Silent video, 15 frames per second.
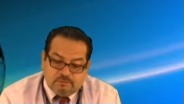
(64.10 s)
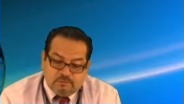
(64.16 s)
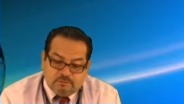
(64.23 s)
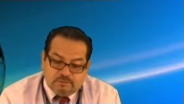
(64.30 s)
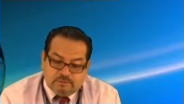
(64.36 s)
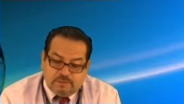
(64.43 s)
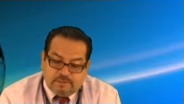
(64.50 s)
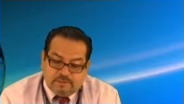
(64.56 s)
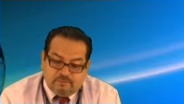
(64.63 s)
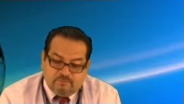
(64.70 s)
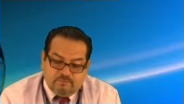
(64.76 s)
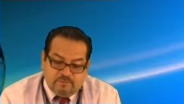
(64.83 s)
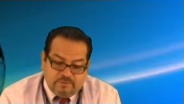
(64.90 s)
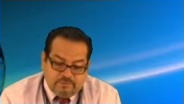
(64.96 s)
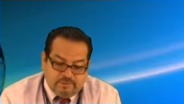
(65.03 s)
looks like a
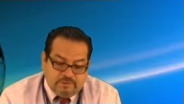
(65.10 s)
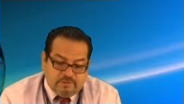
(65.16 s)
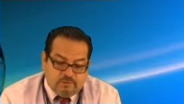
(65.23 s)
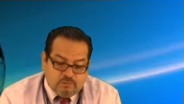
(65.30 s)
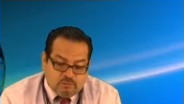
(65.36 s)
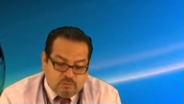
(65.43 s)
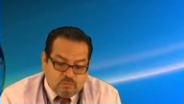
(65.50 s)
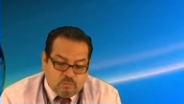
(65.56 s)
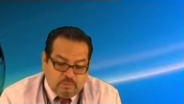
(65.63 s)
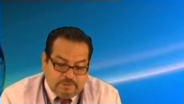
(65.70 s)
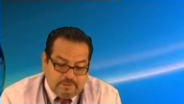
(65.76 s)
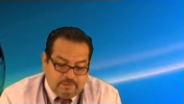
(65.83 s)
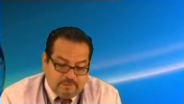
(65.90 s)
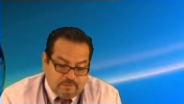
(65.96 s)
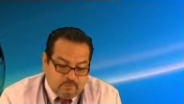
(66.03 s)
very good
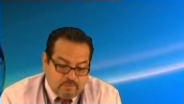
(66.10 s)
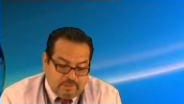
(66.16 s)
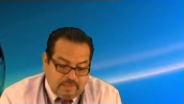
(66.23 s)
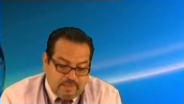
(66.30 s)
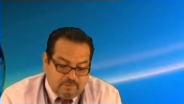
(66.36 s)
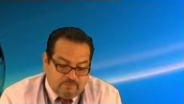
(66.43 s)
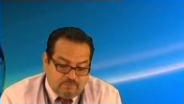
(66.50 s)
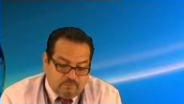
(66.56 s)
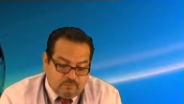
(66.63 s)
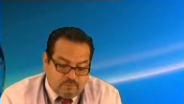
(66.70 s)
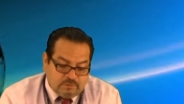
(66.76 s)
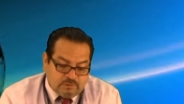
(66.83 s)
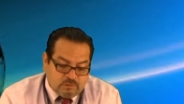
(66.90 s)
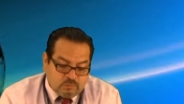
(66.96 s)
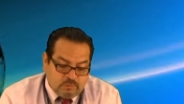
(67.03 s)
week that we have for
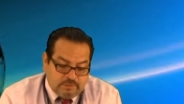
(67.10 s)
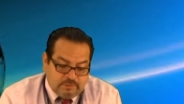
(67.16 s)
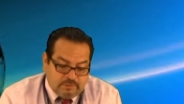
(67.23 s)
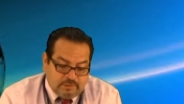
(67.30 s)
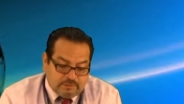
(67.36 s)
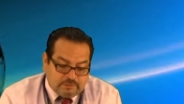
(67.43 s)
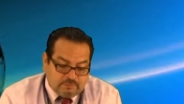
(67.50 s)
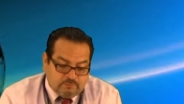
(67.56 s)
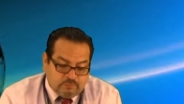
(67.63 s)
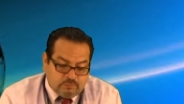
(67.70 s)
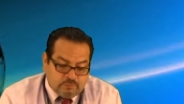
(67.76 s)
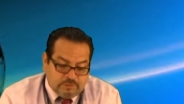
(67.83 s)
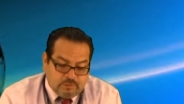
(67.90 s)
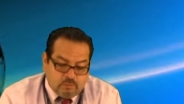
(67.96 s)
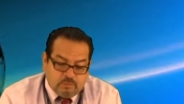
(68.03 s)
this week. Lots of
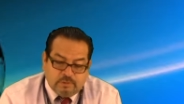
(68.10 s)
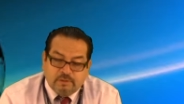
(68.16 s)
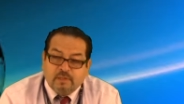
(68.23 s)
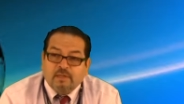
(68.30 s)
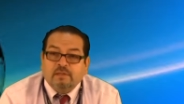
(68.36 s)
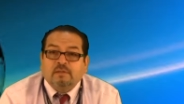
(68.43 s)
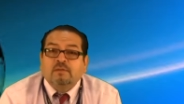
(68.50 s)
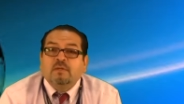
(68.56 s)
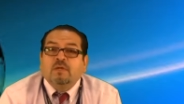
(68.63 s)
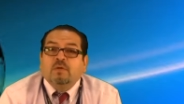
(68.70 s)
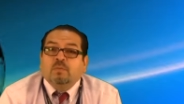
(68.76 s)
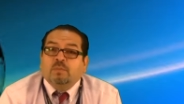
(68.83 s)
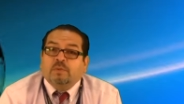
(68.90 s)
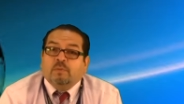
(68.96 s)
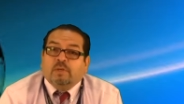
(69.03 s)
learning going on.
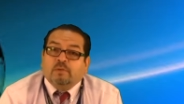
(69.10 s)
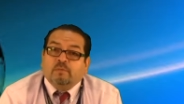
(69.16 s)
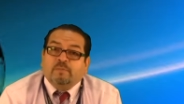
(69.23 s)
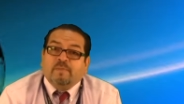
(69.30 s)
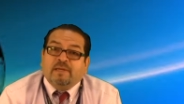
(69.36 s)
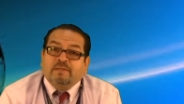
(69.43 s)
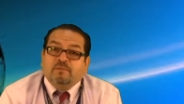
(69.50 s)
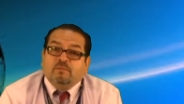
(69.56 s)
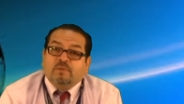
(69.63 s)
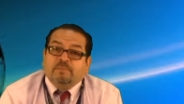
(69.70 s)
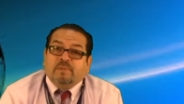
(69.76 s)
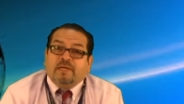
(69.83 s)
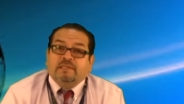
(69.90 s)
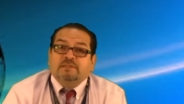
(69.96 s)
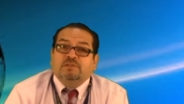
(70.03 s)
We want to remind,
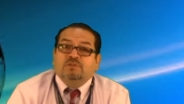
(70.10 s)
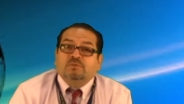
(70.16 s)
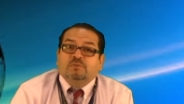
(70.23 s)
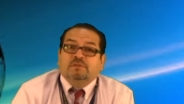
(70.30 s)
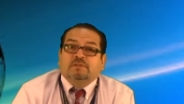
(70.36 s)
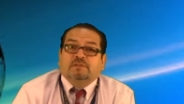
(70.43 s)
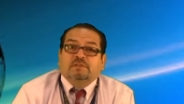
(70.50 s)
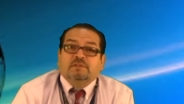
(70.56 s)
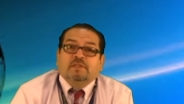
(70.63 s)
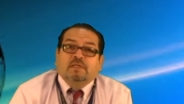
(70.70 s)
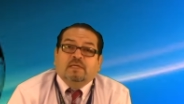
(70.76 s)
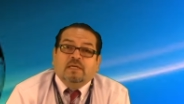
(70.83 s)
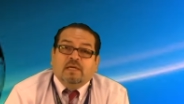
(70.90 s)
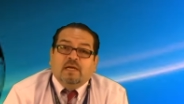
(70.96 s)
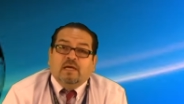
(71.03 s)
remind students
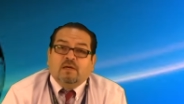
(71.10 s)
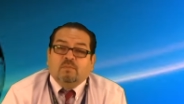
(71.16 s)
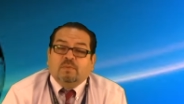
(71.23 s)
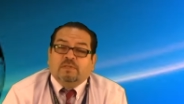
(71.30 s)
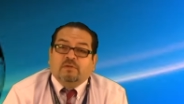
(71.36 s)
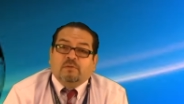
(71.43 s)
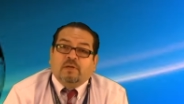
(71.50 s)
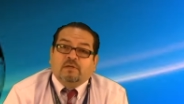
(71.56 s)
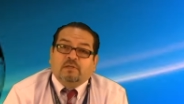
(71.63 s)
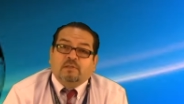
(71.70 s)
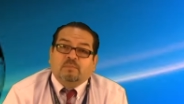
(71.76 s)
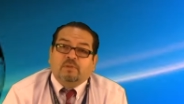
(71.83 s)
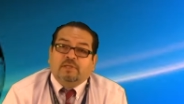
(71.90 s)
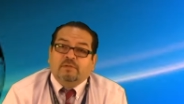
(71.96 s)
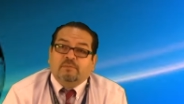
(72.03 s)
uh, when they're out on
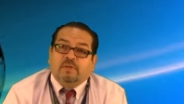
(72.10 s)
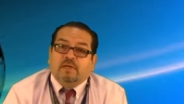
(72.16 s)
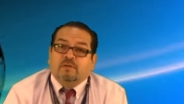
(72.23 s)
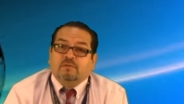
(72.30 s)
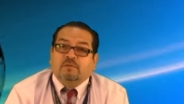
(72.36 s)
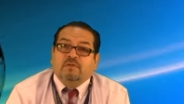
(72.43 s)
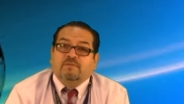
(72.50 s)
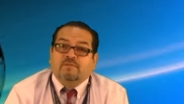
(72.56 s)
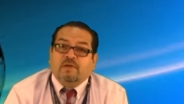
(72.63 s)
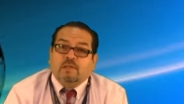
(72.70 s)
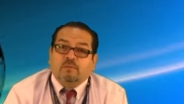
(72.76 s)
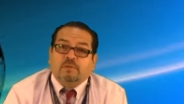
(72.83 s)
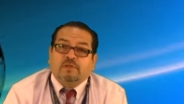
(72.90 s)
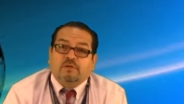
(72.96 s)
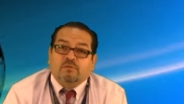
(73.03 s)
the playground,
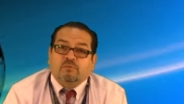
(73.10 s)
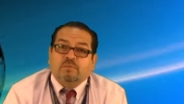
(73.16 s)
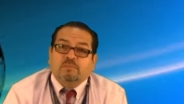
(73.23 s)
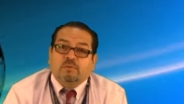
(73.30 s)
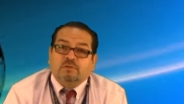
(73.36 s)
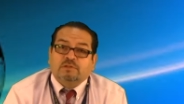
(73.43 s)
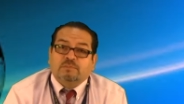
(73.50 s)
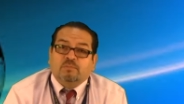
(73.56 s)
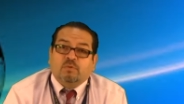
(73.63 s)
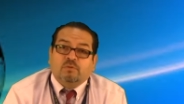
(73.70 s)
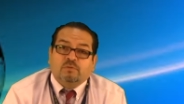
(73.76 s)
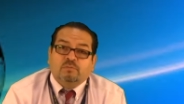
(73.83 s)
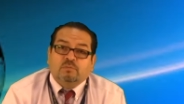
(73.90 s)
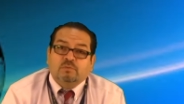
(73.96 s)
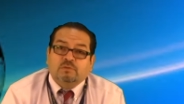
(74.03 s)
following our three most
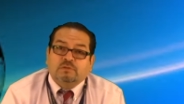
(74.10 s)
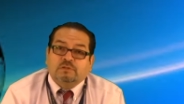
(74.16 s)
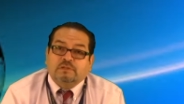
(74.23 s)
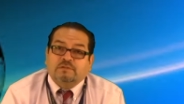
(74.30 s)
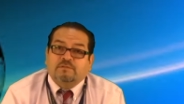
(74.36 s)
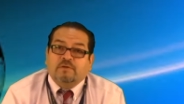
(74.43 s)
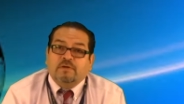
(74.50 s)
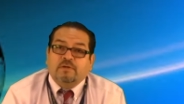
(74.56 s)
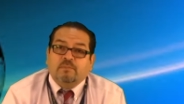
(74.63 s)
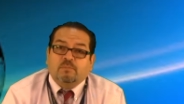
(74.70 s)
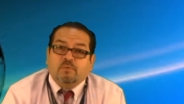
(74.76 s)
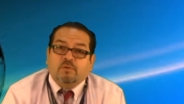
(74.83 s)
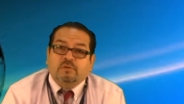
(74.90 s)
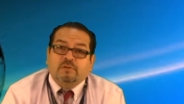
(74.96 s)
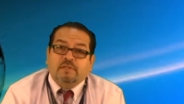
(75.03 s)
important rules is very
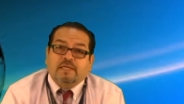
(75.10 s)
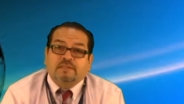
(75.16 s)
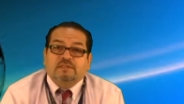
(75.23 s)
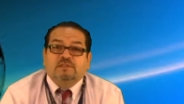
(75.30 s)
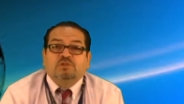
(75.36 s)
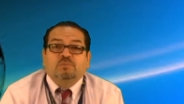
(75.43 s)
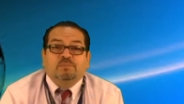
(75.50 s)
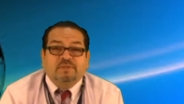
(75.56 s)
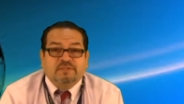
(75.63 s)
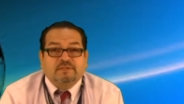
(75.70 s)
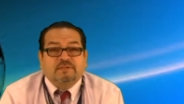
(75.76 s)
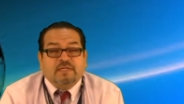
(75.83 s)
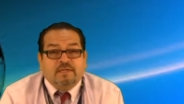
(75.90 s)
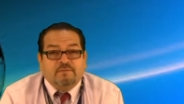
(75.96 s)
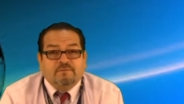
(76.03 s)
important. That is to be
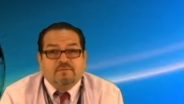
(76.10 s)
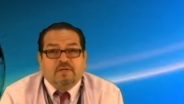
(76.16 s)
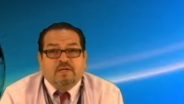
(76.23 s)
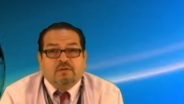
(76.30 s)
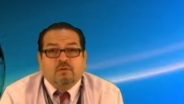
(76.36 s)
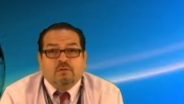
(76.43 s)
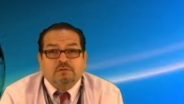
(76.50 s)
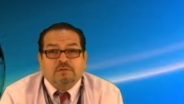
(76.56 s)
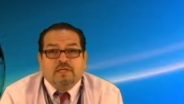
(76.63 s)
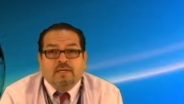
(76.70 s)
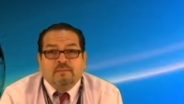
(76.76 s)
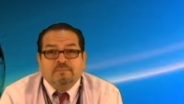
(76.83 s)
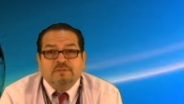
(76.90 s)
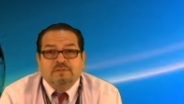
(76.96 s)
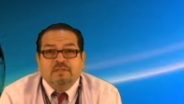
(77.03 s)
safe at all
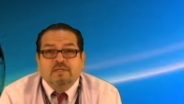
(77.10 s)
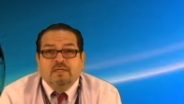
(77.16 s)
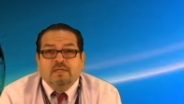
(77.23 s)
times,